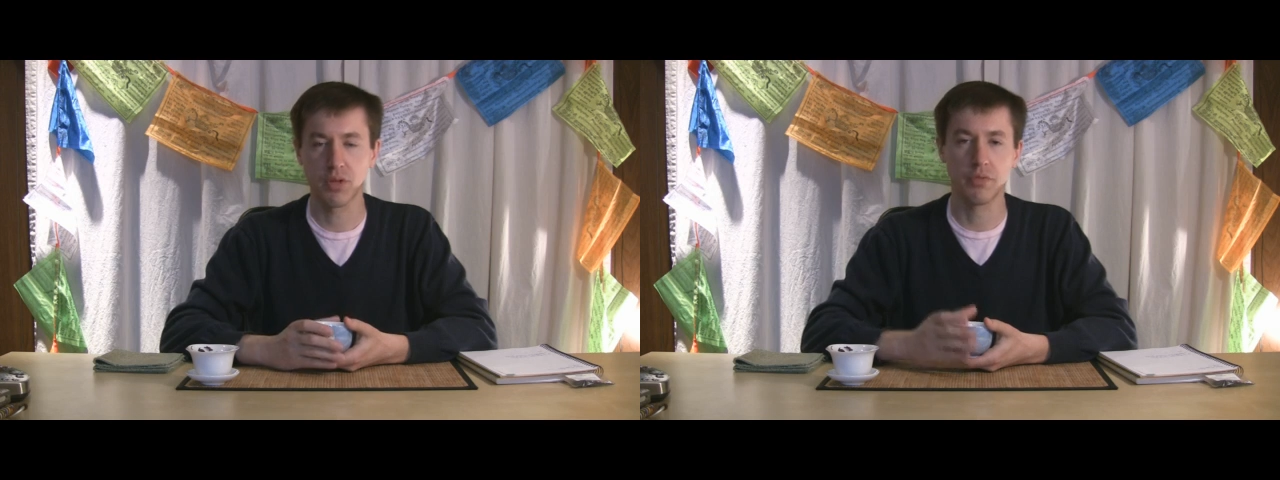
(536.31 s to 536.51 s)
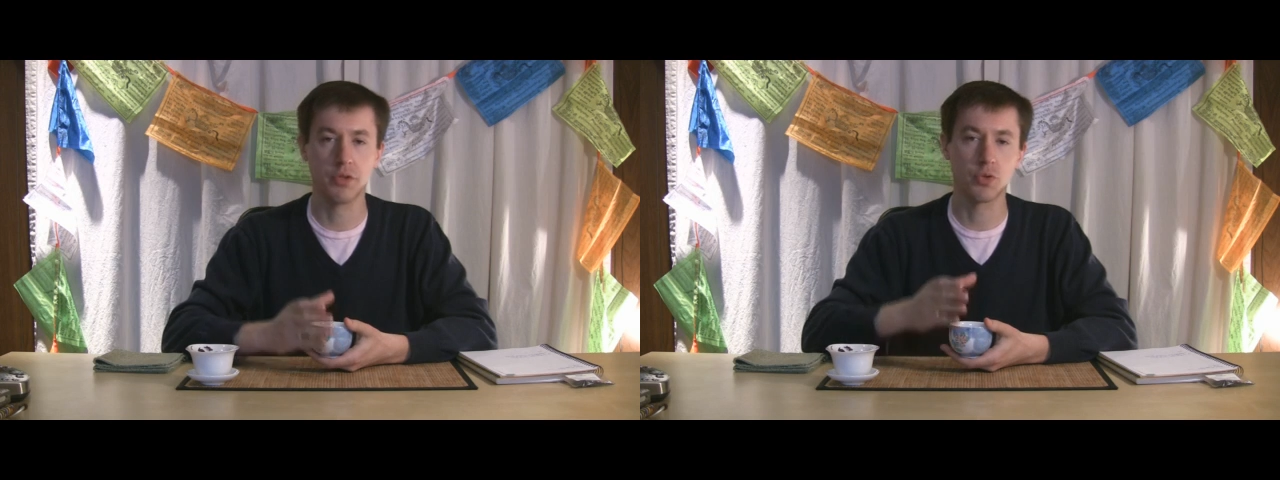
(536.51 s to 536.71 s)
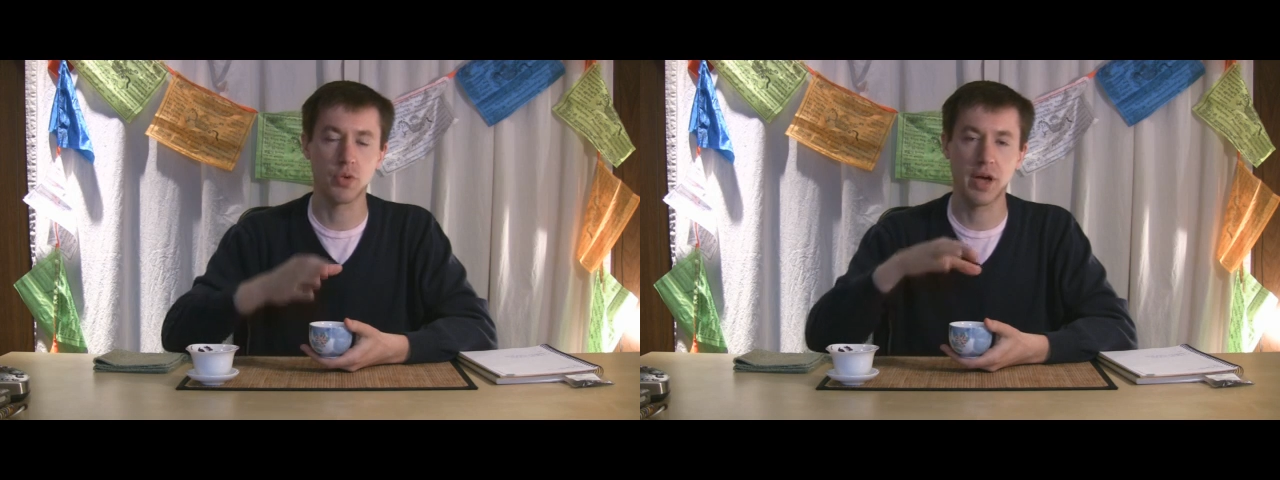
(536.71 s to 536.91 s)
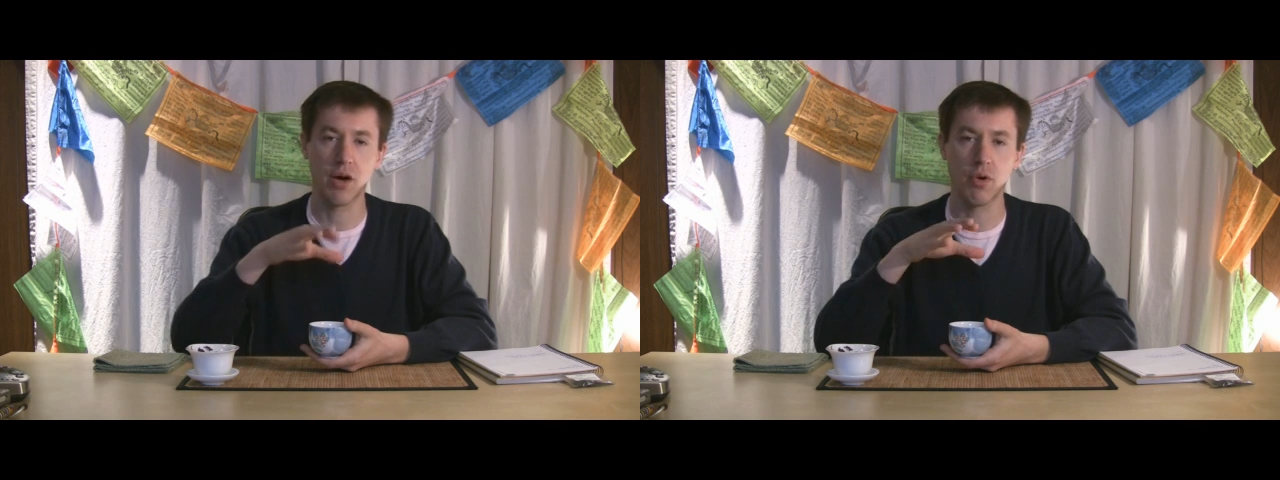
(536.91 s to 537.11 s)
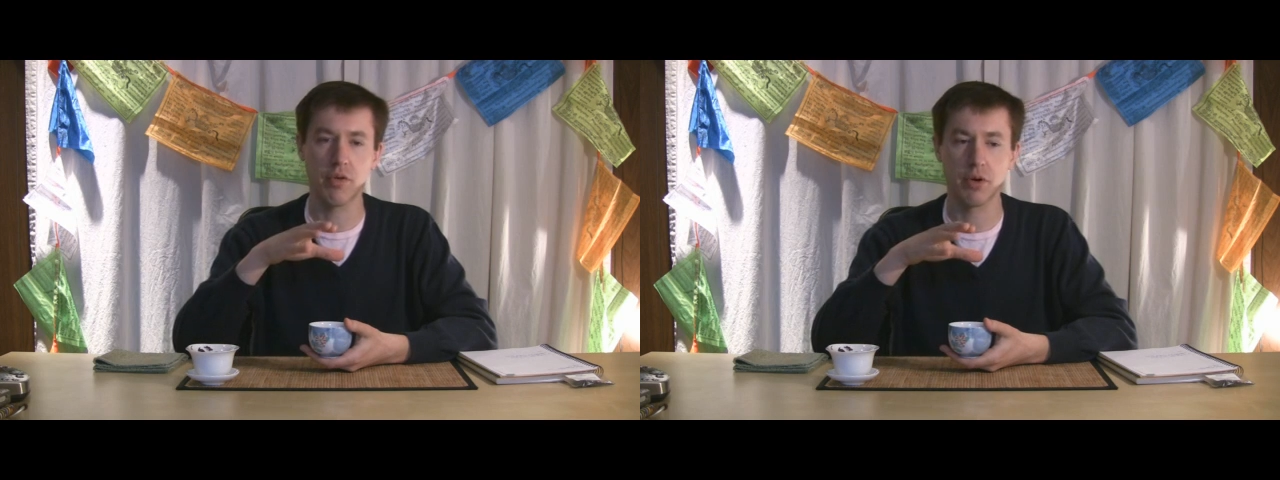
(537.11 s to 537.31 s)
This one,
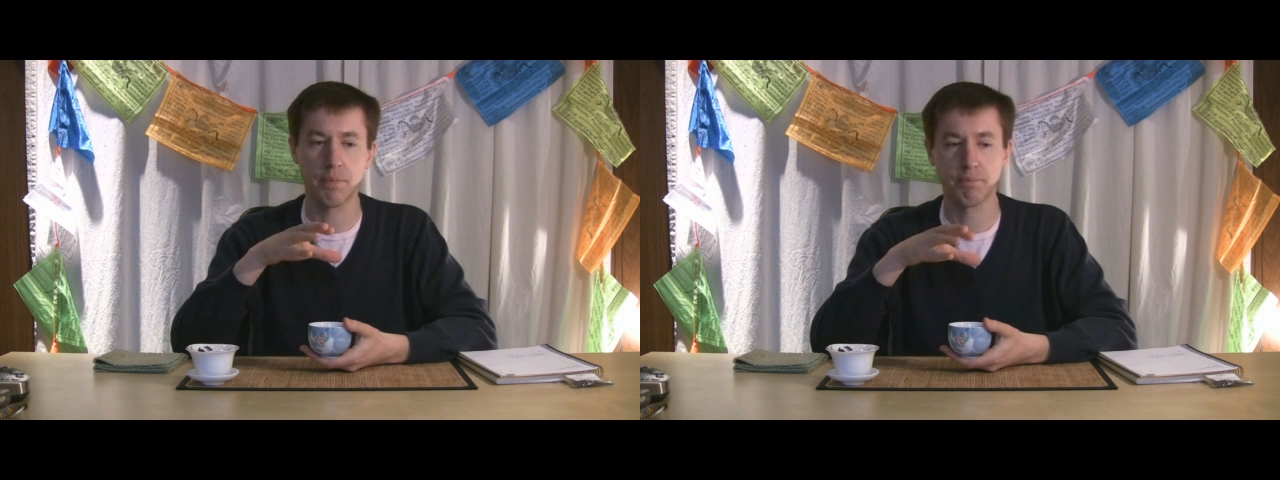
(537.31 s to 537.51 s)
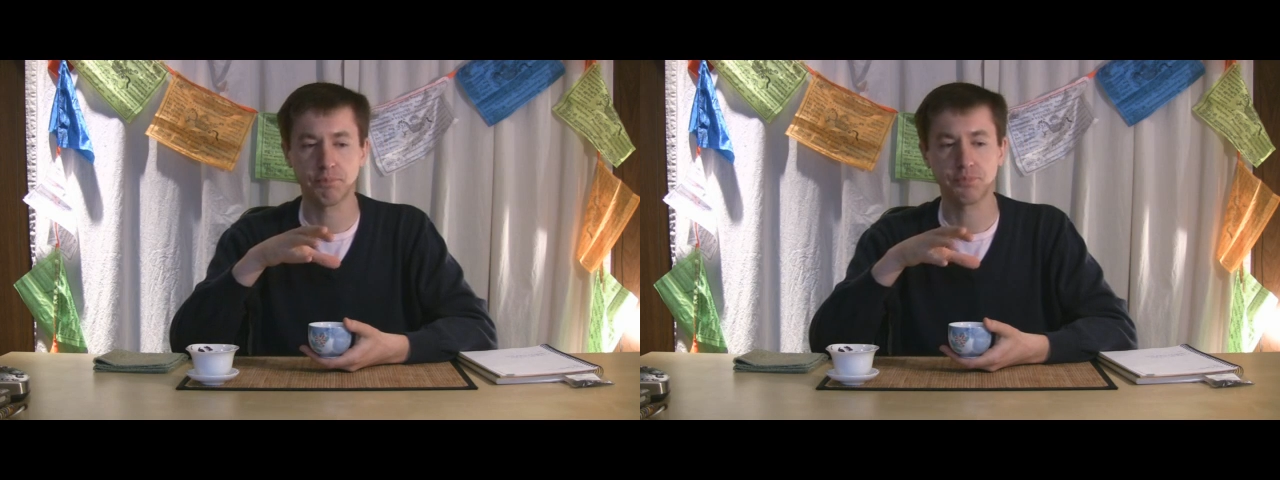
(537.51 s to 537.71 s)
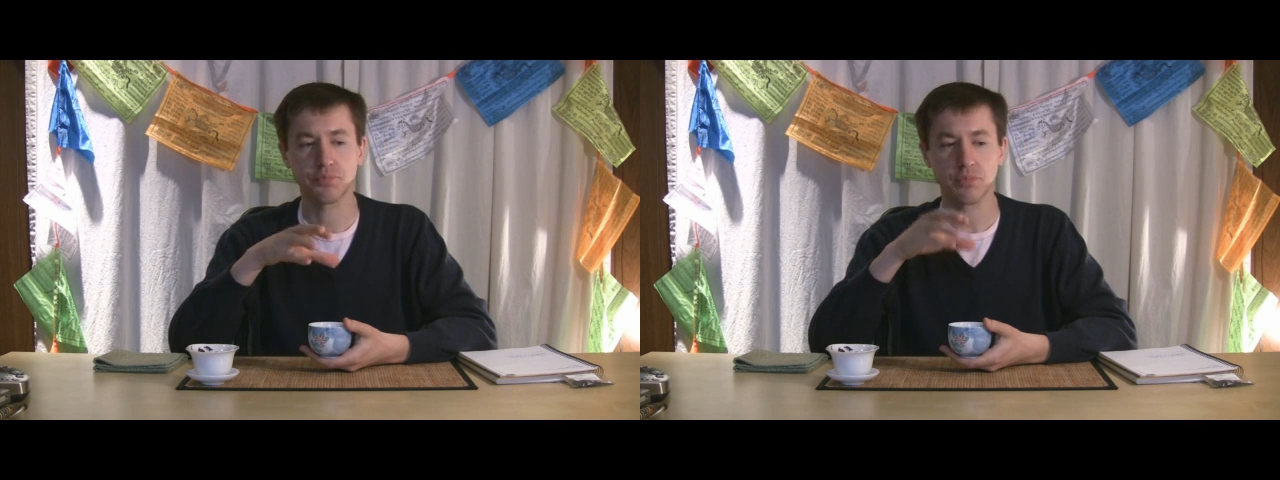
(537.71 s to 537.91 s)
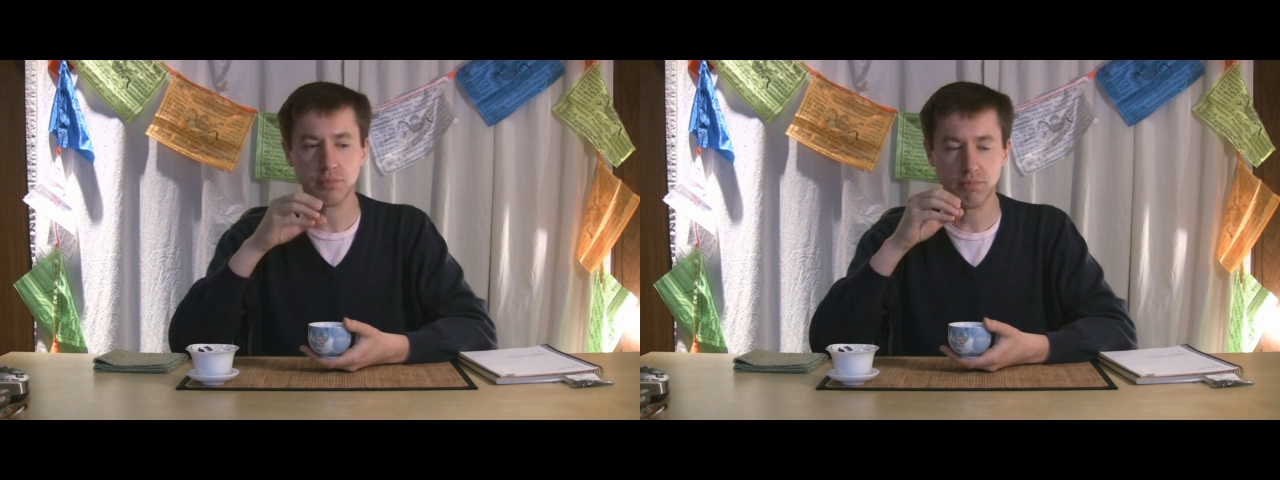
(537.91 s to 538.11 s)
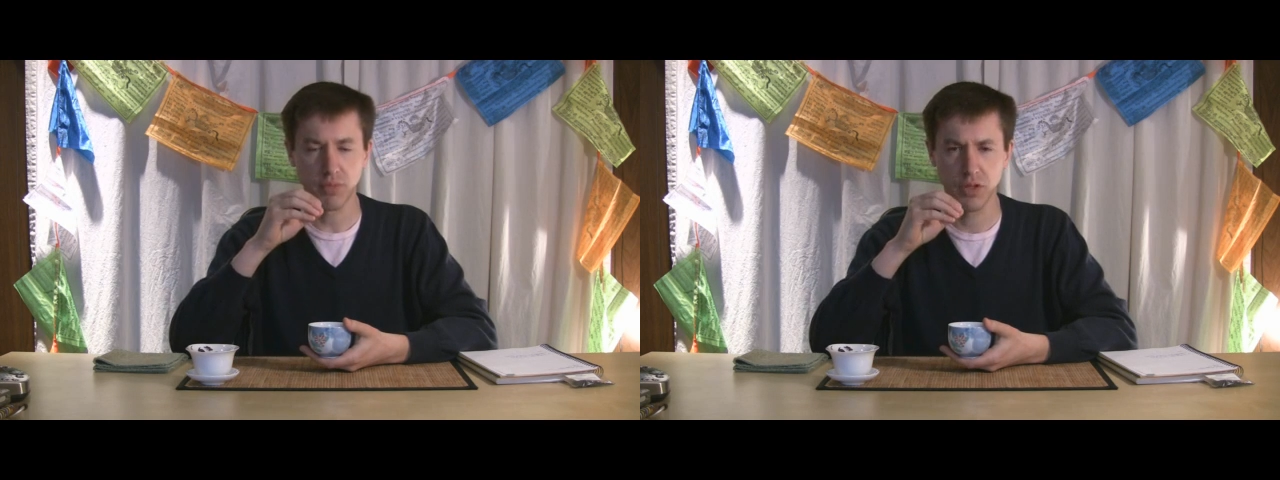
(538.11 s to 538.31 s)
however,
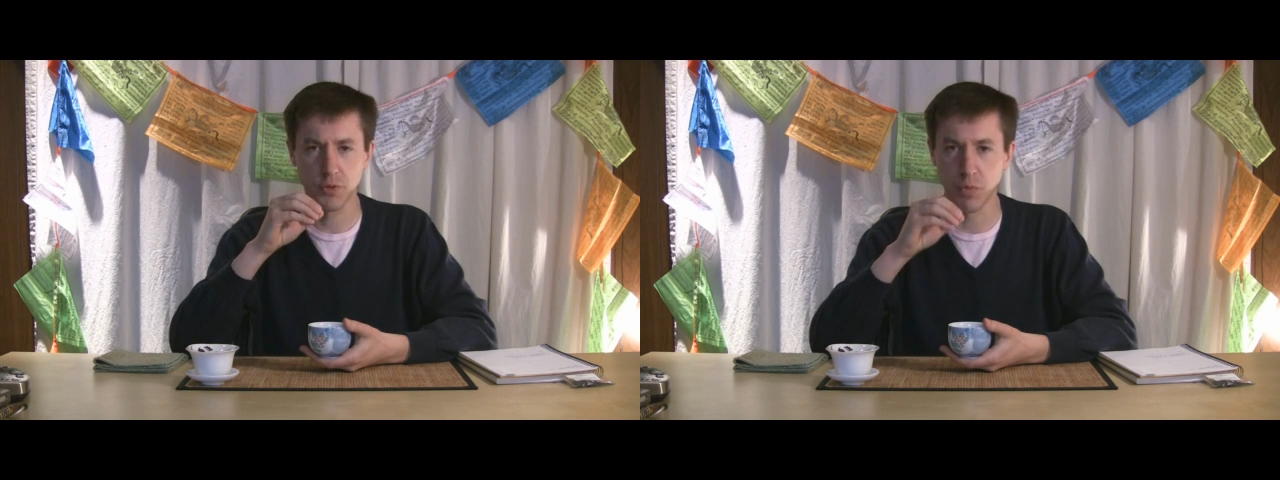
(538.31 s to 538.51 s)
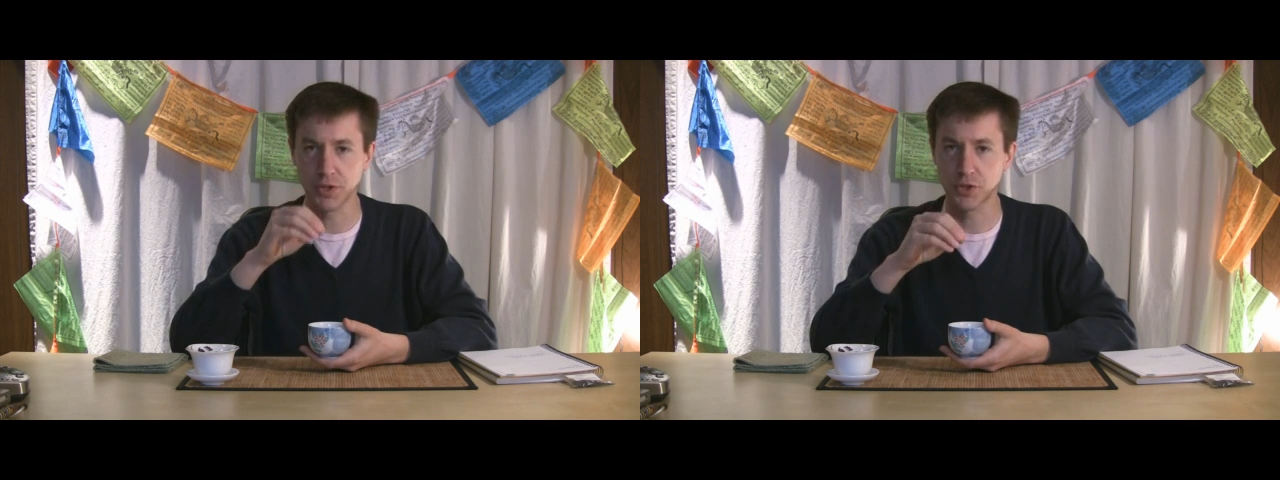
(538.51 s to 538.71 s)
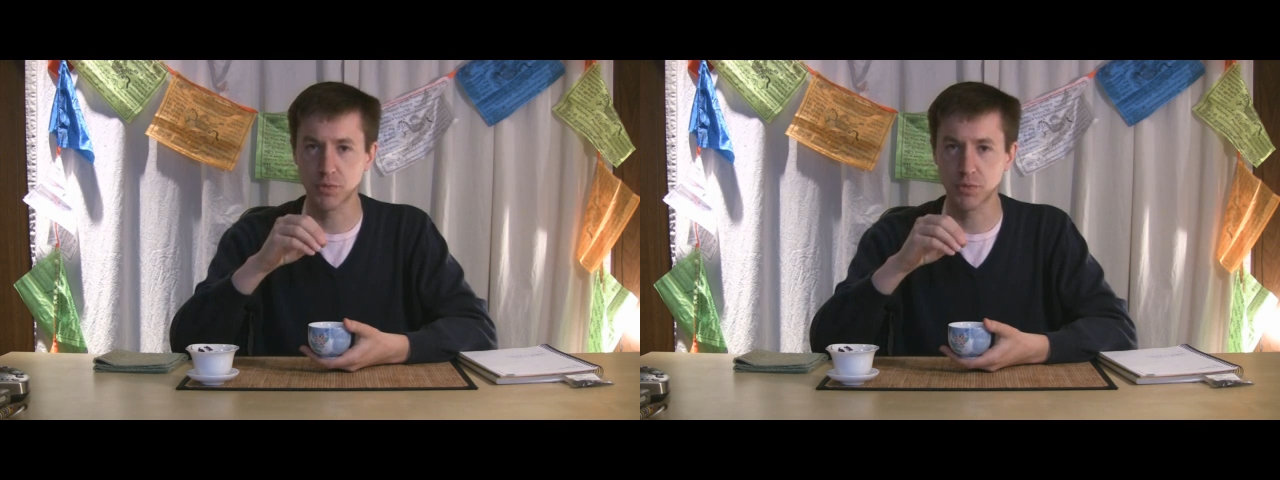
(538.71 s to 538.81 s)
is much